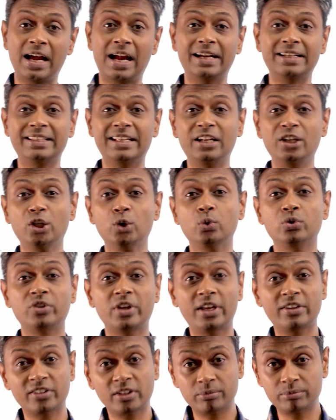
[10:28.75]
And then you
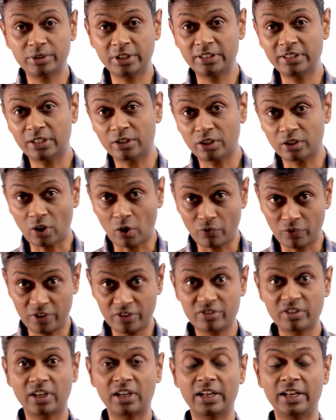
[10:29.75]
say something that
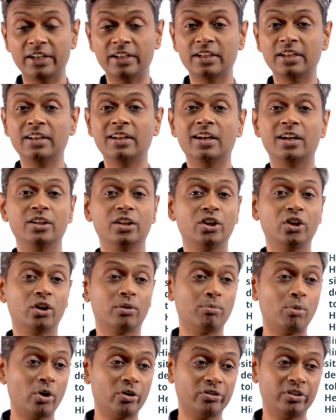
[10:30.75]
offends the client. Then your
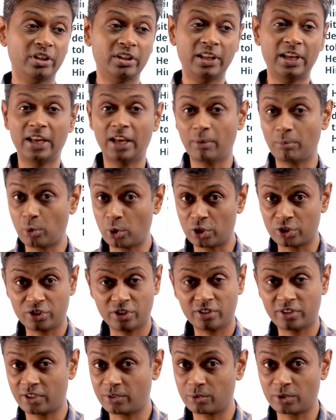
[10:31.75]
boss says, hey,
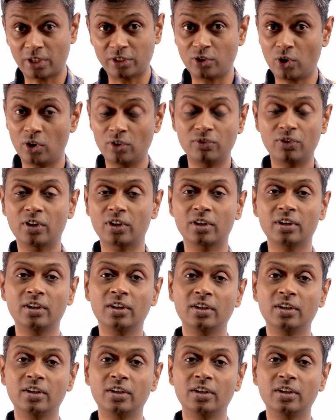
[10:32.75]
apologies, that was uncalled for.